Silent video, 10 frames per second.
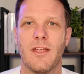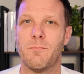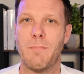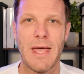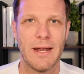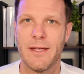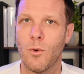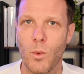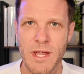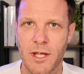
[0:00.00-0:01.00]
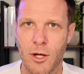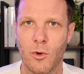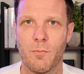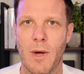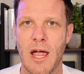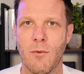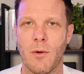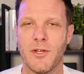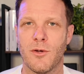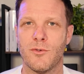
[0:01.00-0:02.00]
There's barely a week goes by
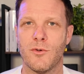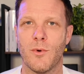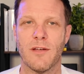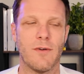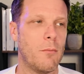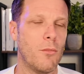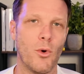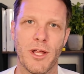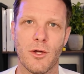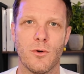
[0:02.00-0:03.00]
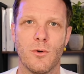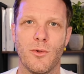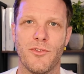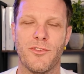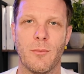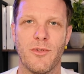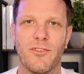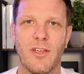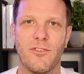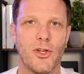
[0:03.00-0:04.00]
where we don't do one of our morning calls and someone
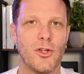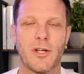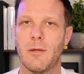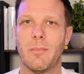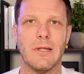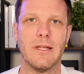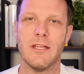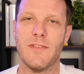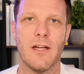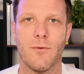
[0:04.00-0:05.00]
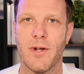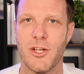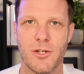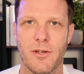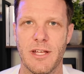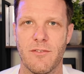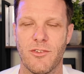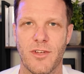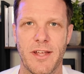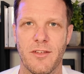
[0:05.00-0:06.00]
says, you're not gonna believe the other agent on the
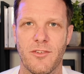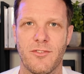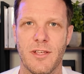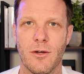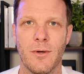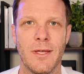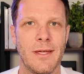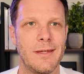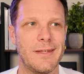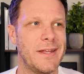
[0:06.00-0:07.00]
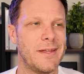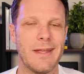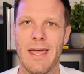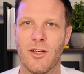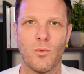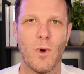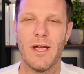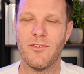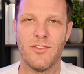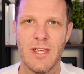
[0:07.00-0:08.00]
other side of this deal. They did X,
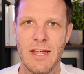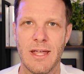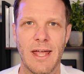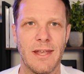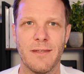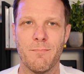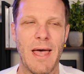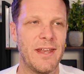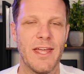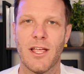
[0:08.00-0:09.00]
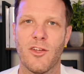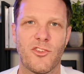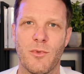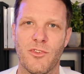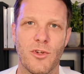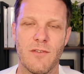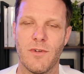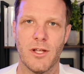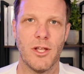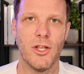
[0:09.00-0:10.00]
Y, Z, and man, their customer's not
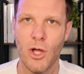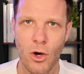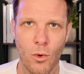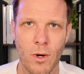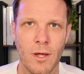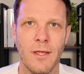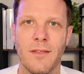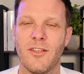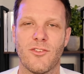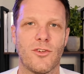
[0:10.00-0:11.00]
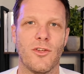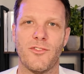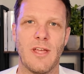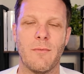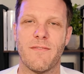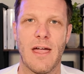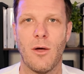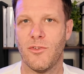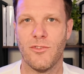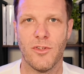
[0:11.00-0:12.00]
even gonna know that's cost them
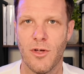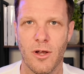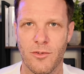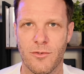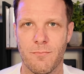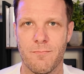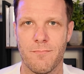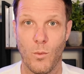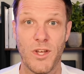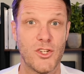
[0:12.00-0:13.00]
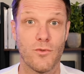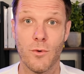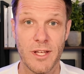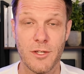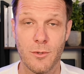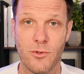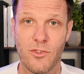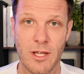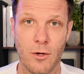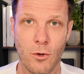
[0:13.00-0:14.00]
thousands of dollars. We truly do
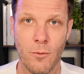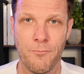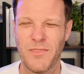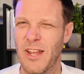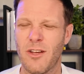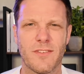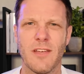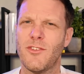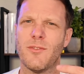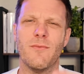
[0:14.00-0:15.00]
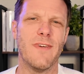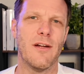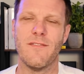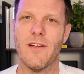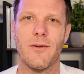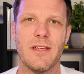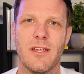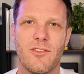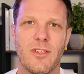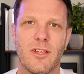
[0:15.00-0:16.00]
see it all. And I'll give you some very, very
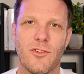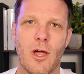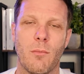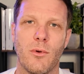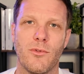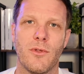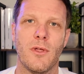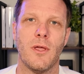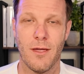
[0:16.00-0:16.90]
easy examples.